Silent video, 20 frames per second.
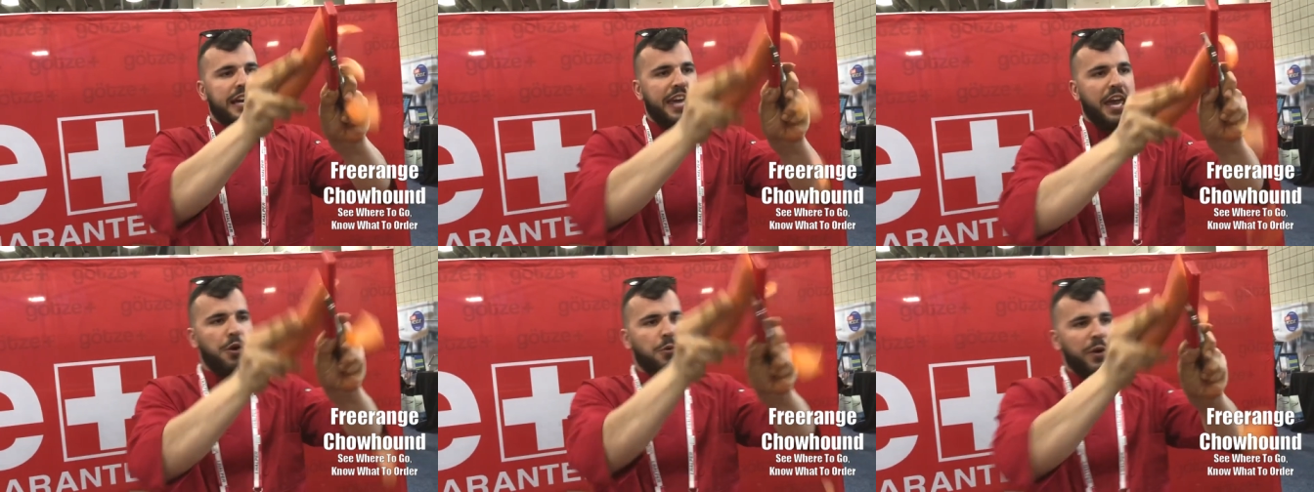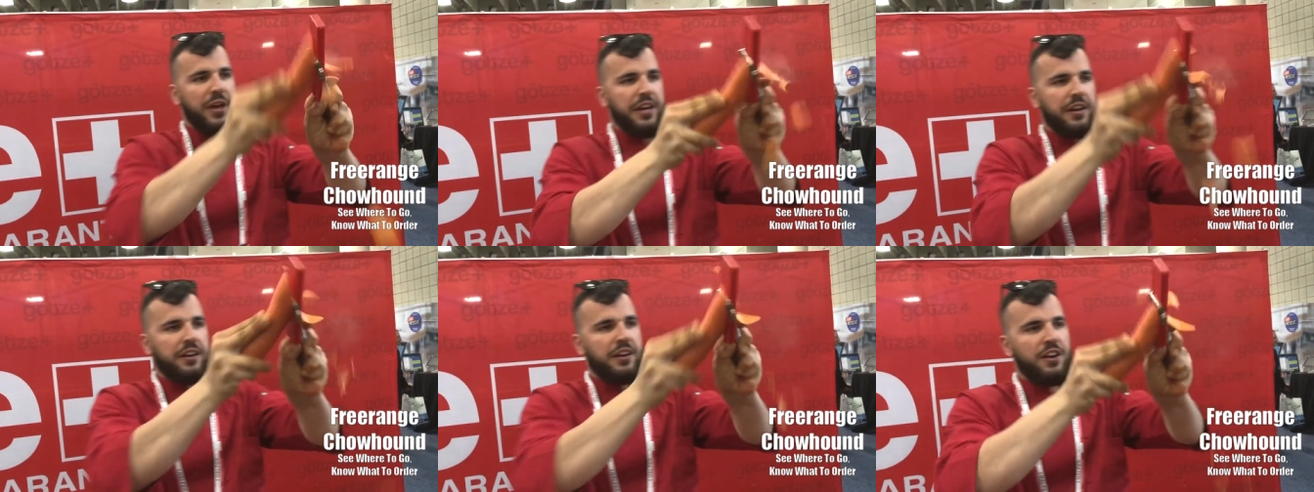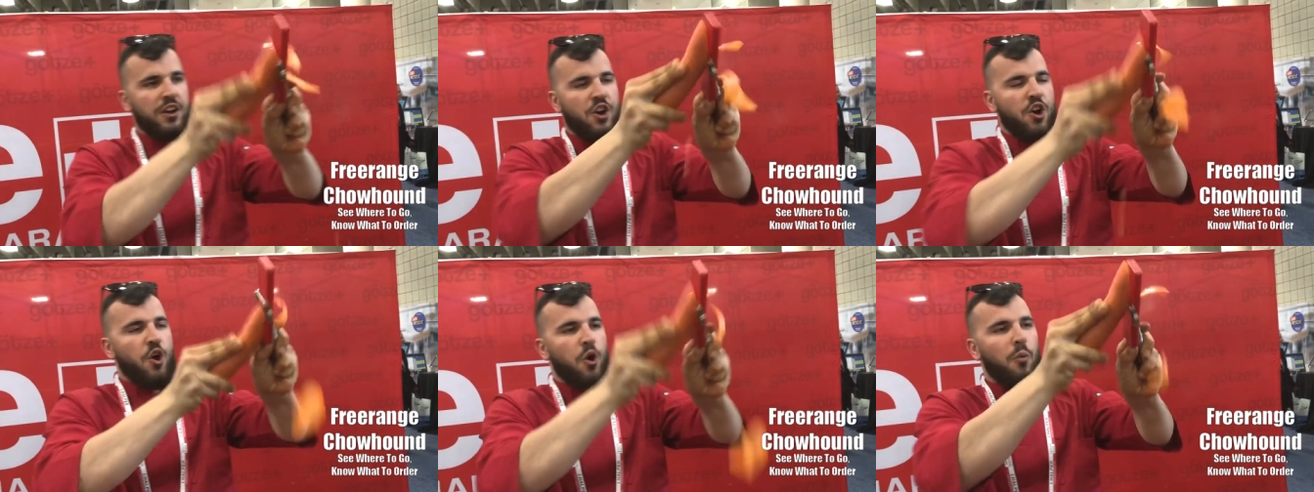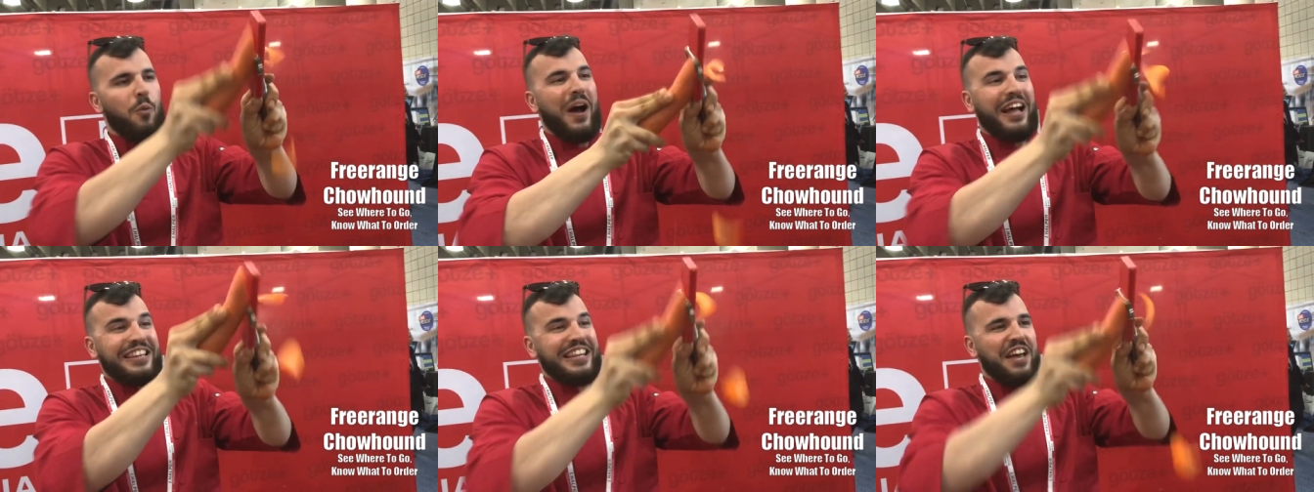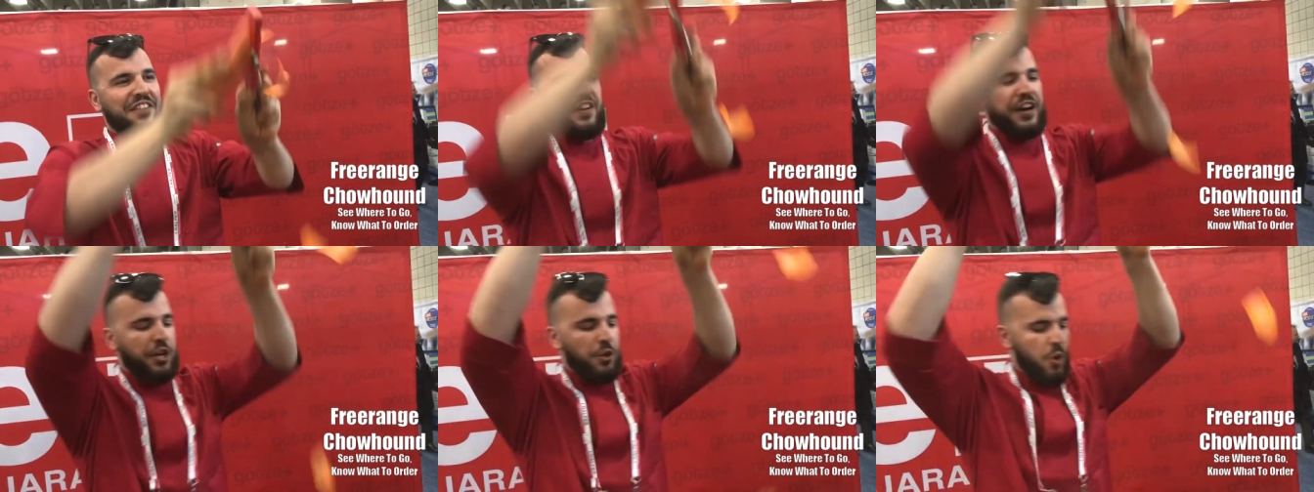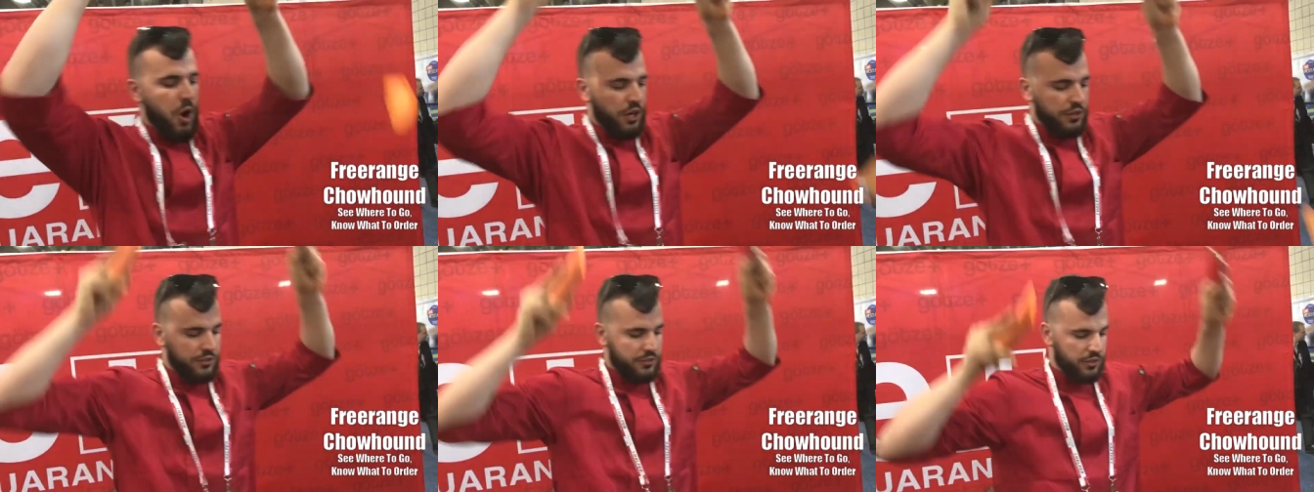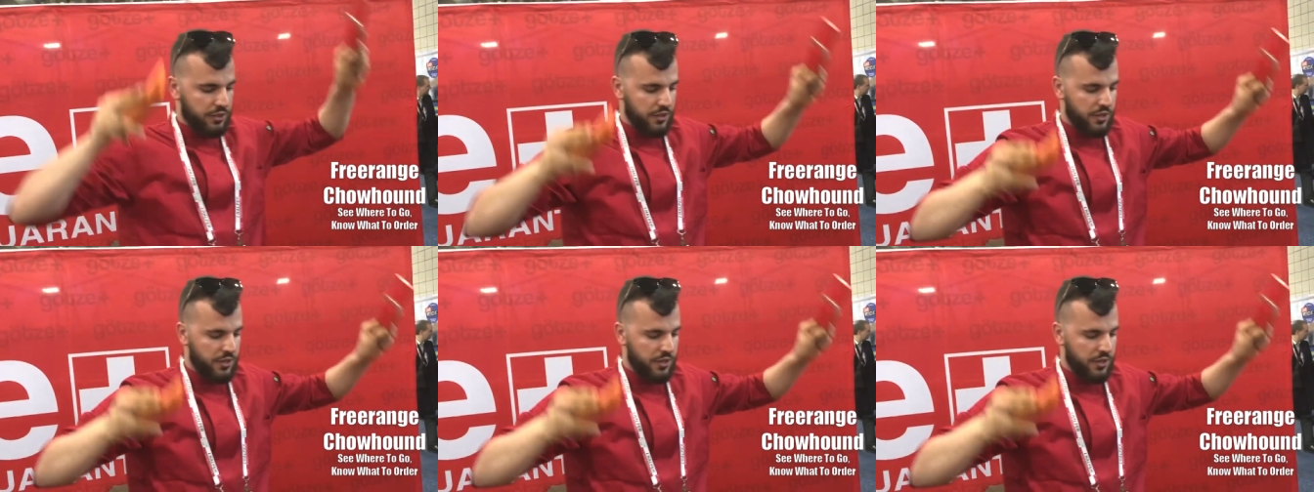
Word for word: Kiwi, whatever you want.